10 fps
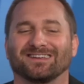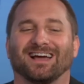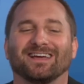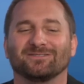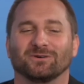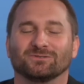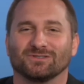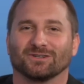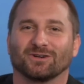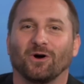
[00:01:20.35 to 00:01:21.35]
guy who
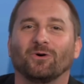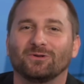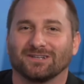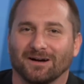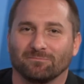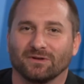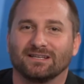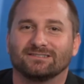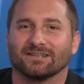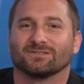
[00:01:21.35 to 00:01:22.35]
owns a coal
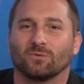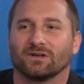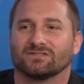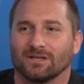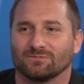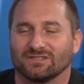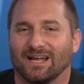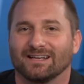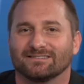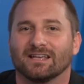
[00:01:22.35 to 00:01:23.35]
company doesn't want to
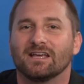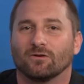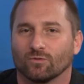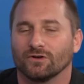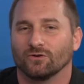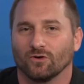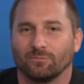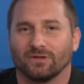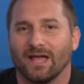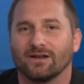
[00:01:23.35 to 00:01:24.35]
subsidize
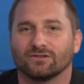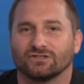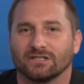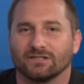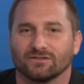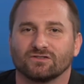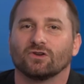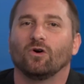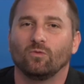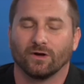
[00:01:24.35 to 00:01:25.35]
renewable energy.
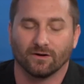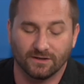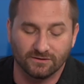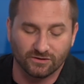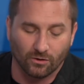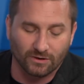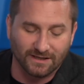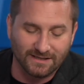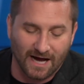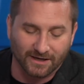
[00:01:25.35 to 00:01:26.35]
So weird and
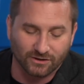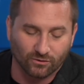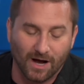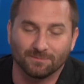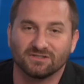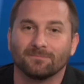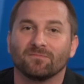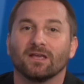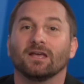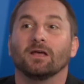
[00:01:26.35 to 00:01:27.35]
totally not corrupt.
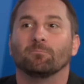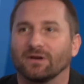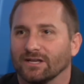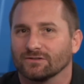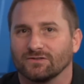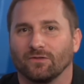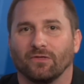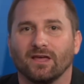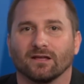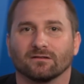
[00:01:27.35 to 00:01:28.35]
But here's the
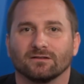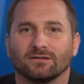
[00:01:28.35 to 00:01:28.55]
thing